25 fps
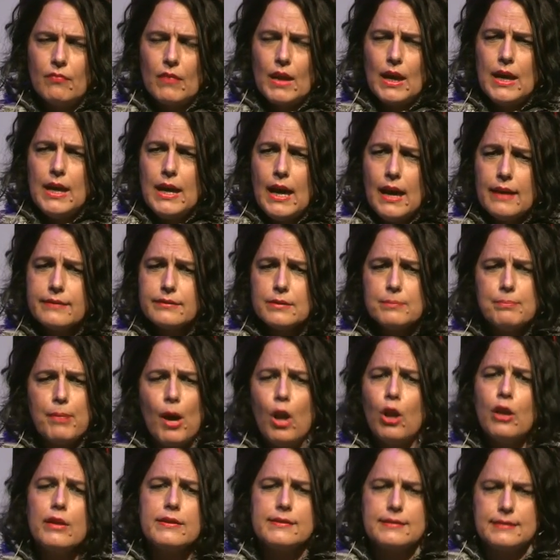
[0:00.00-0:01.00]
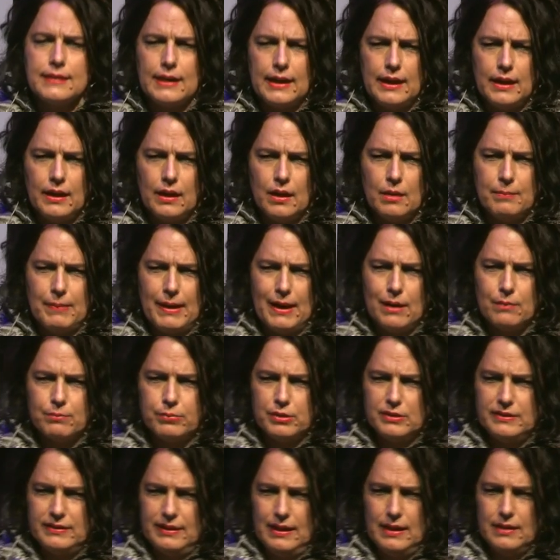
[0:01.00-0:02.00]
It has a policy about
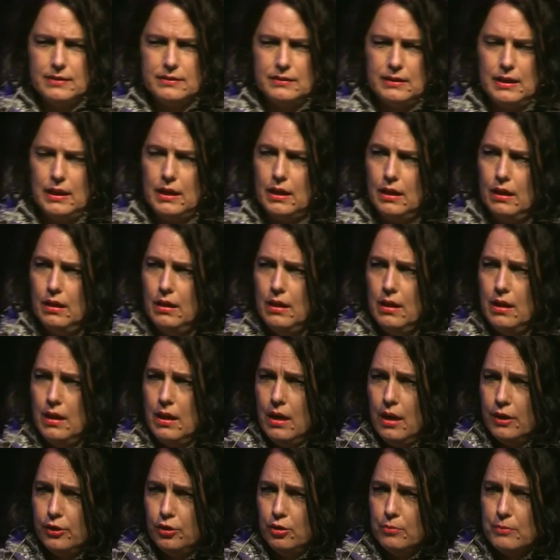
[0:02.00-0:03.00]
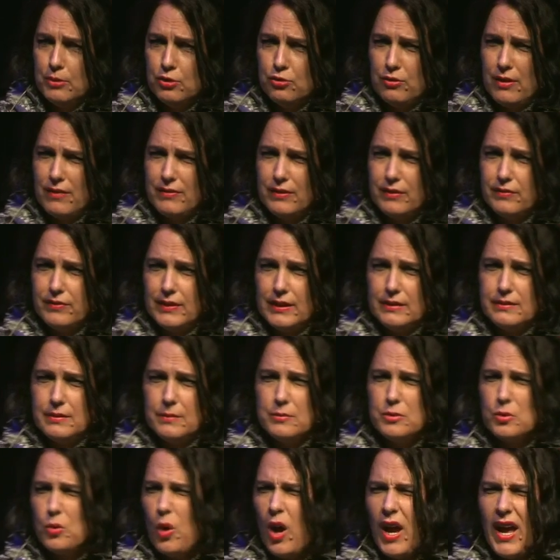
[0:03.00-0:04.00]
protecting human traffic
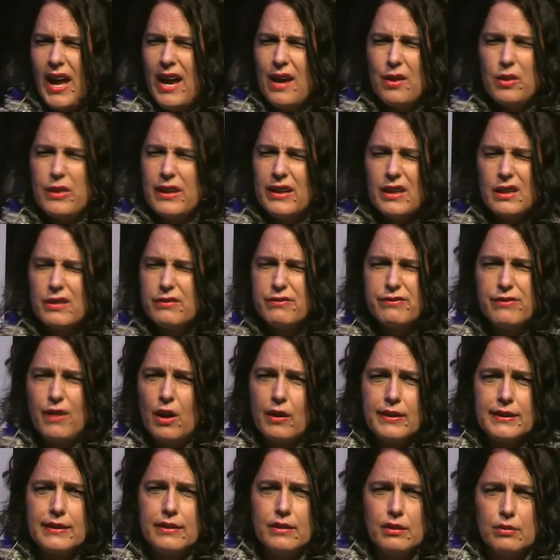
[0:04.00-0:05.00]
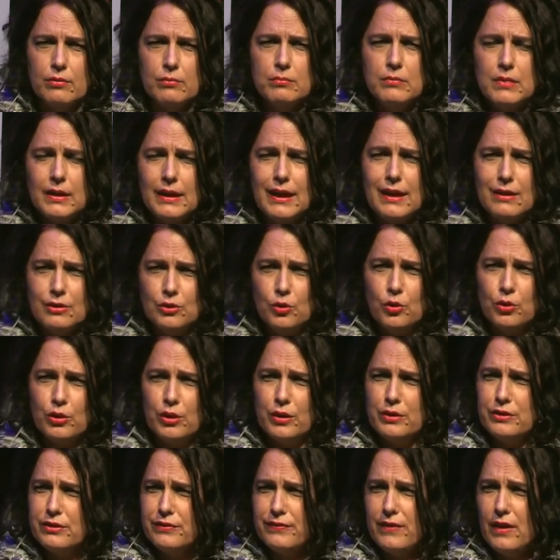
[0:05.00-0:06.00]
victims. Quite how they're going to find them, how you're
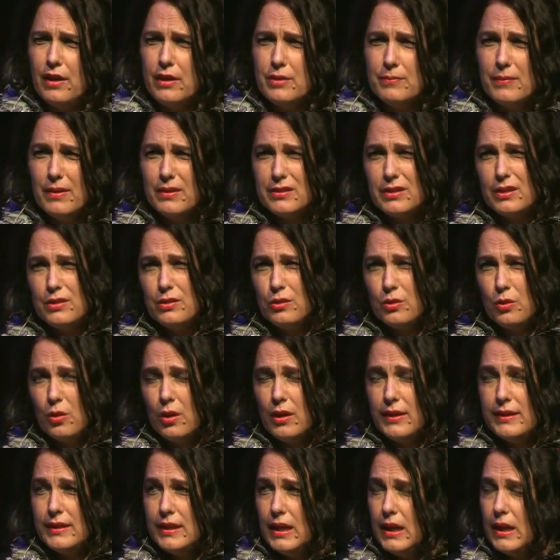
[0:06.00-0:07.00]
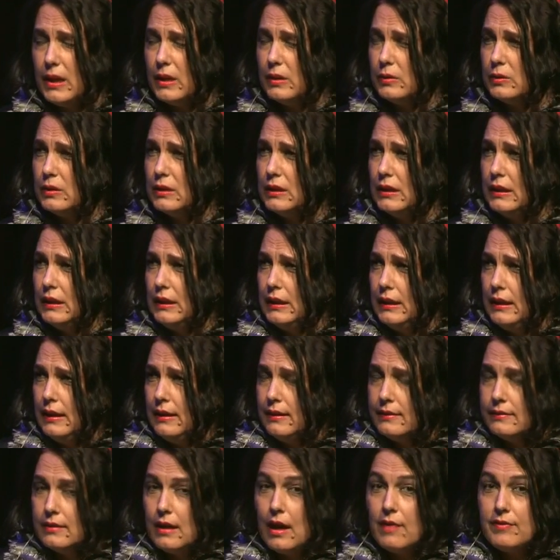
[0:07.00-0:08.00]
going to find them, I don't quite know.
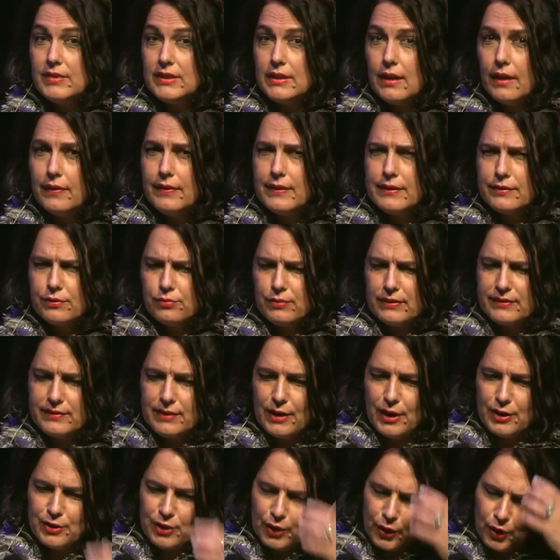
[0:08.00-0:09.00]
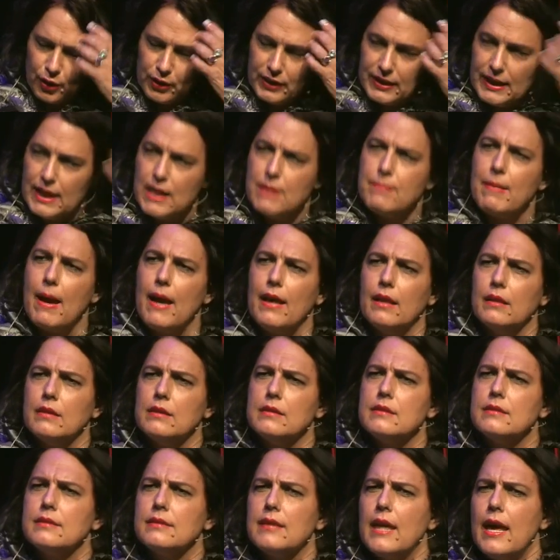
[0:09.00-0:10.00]
So having done this research, I got an email
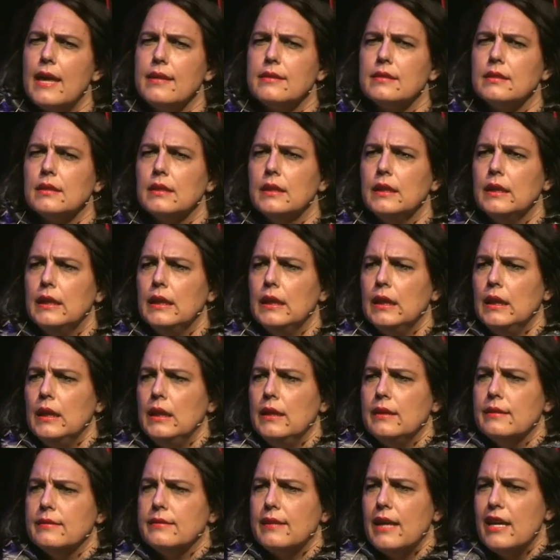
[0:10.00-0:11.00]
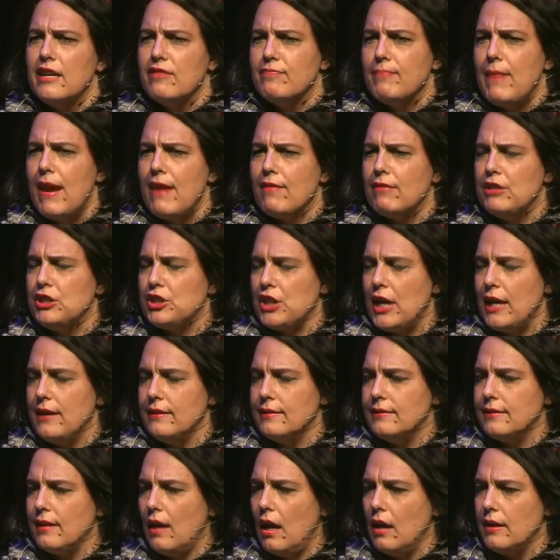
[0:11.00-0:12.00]
that said, "Save Mary Jane,
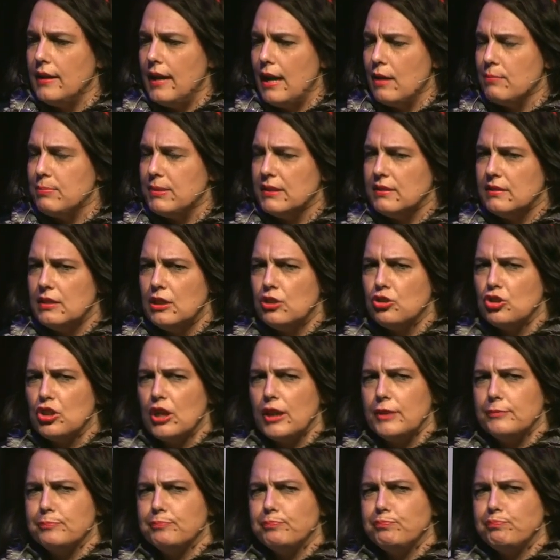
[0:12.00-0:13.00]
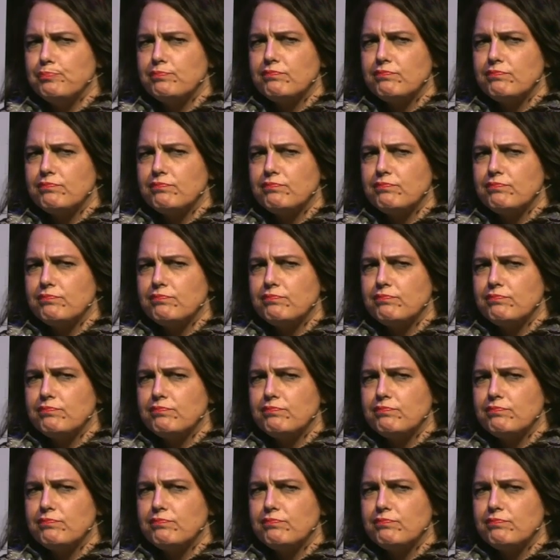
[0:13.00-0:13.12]
sign our petition."